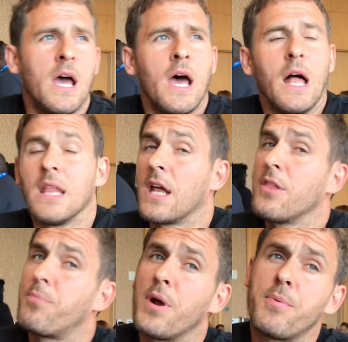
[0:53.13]
a lot of
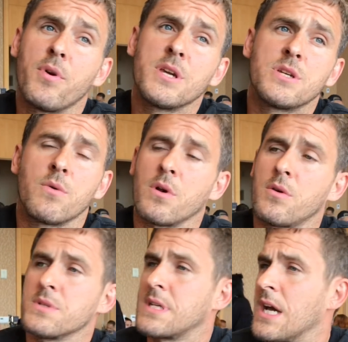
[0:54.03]
the preparation work
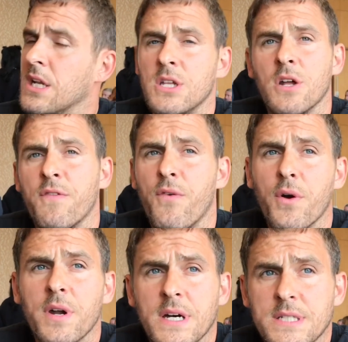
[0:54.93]
was kind of done
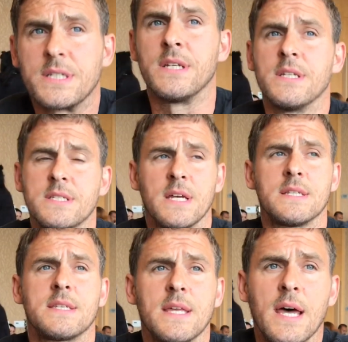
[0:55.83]
for us in the
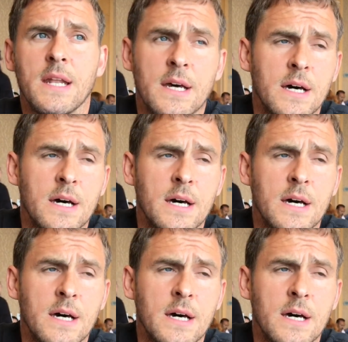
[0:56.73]
sense that